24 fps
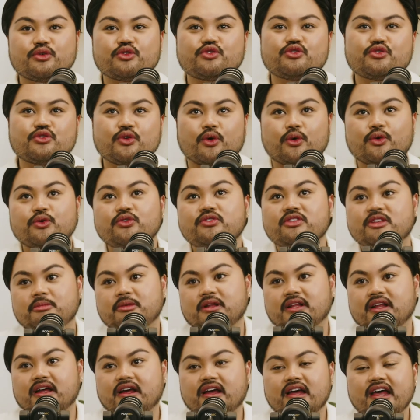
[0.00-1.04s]
look so
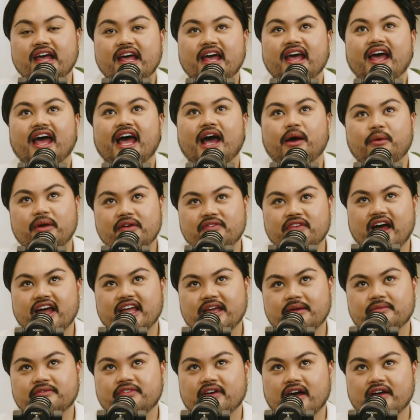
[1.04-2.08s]
similar. However, I
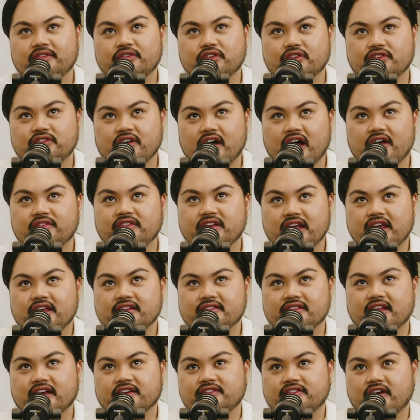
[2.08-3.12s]
am 5'5" and
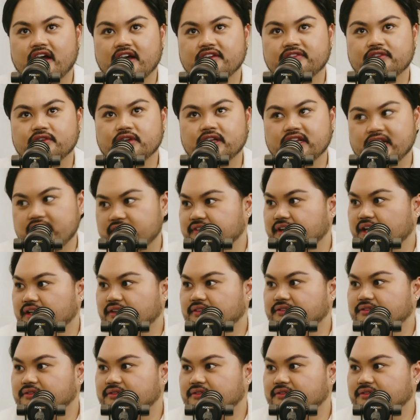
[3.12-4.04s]
he's like 5'11".